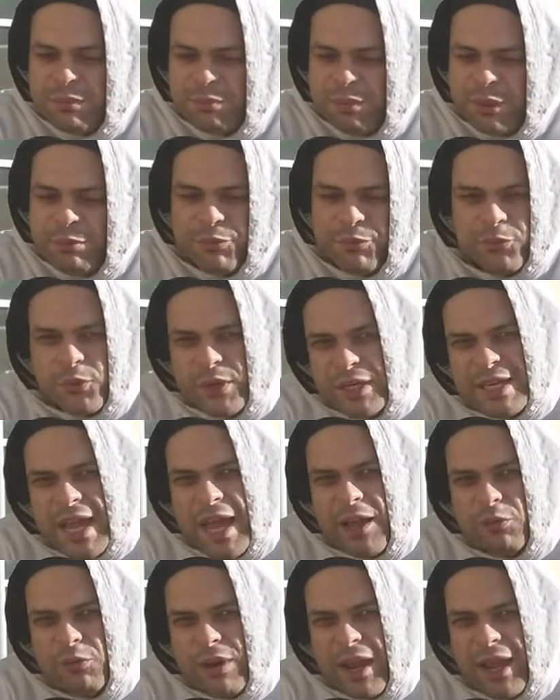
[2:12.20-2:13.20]
freaked
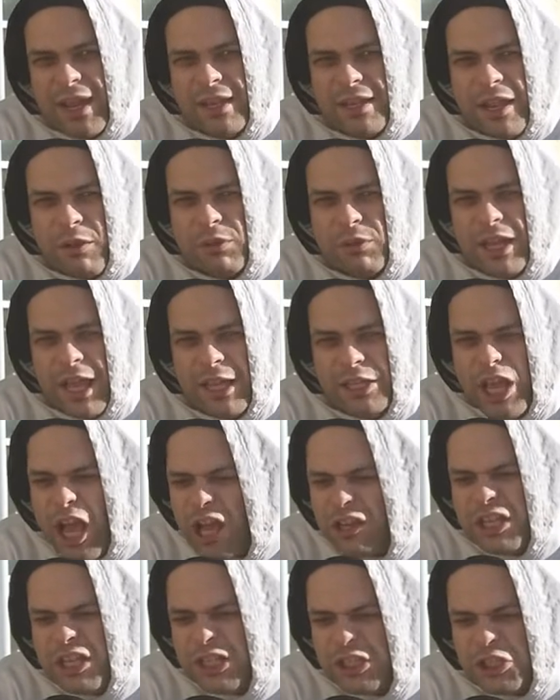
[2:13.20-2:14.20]
out, right? And they were like,
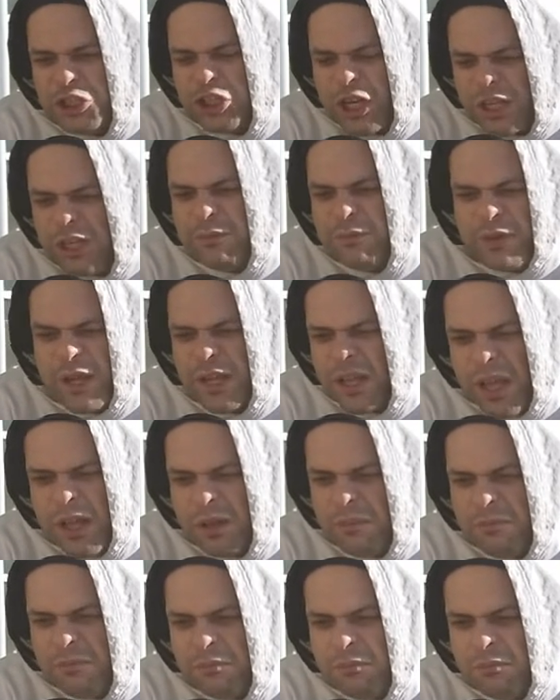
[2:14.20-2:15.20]
"Y'all need to shut the fuck up,